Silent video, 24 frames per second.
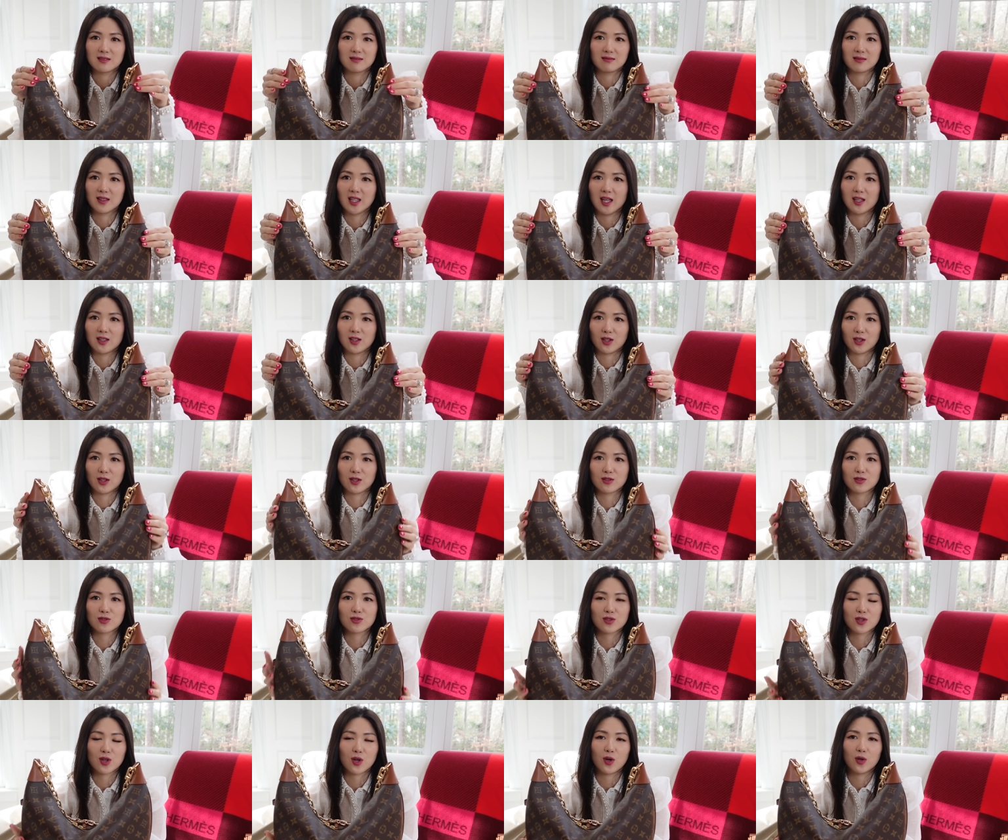leather,
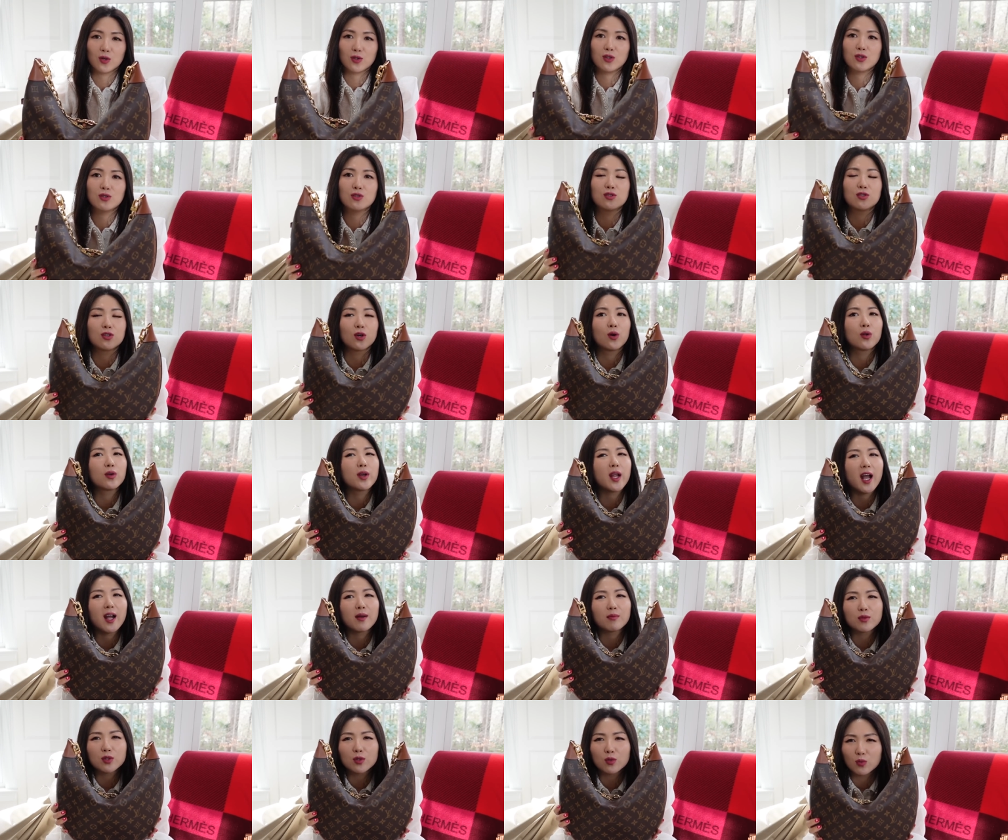so you don't
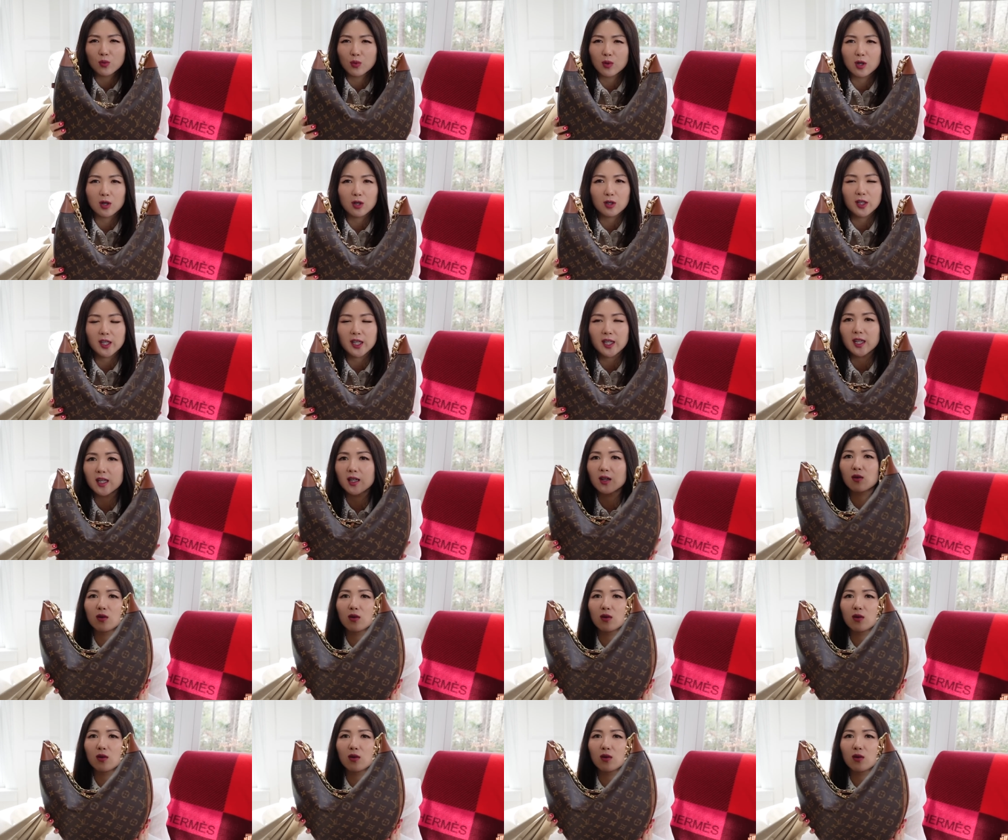have to worry,